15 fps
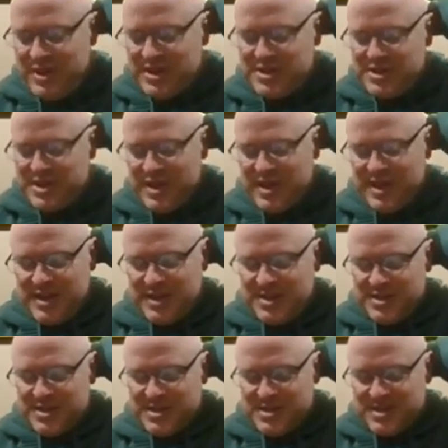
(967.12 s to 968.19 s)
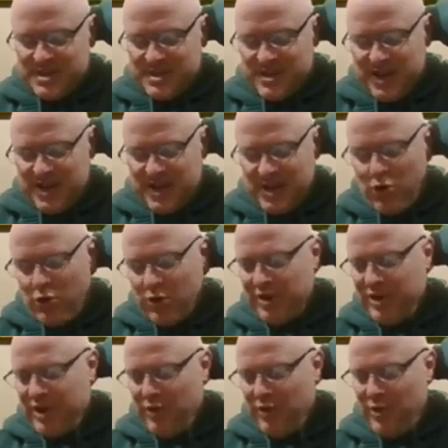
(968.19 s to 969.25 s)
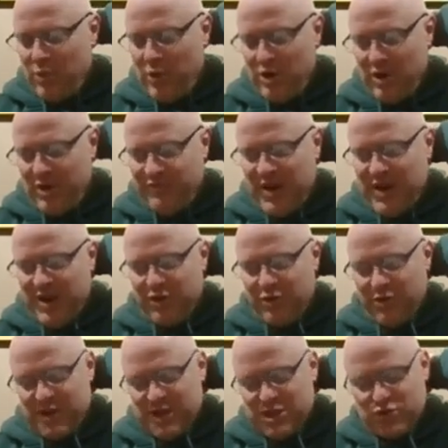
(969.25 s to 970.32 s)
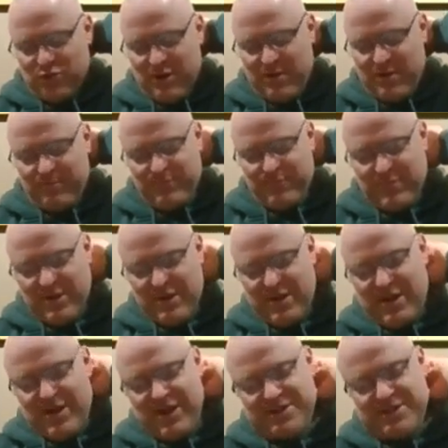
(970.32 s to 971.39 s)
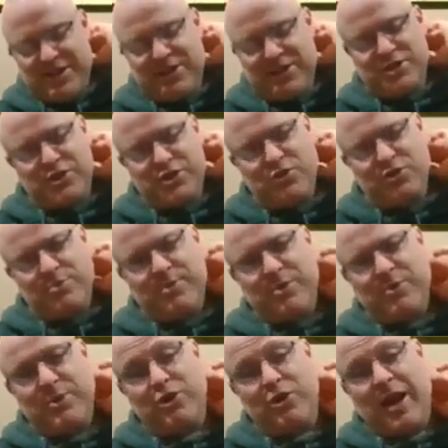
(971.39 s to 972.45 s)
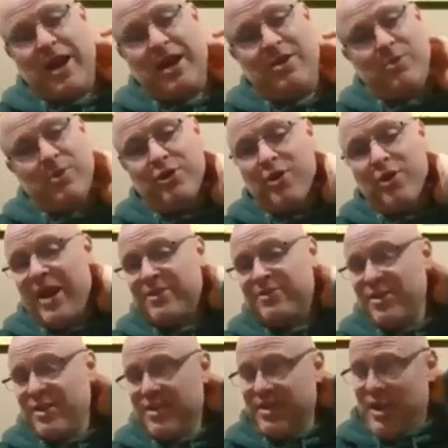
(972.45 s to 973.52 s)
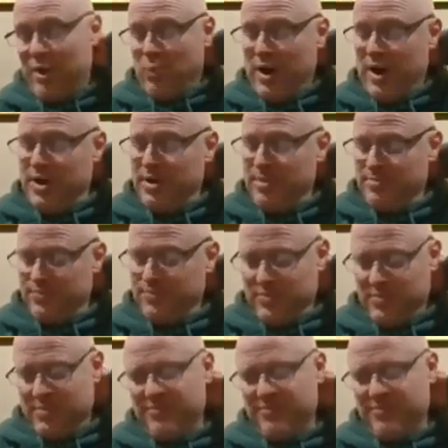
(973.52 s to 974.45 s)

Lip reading: these things, ordinary work like Varna and Ashram, is understood to be when you're acting in that way.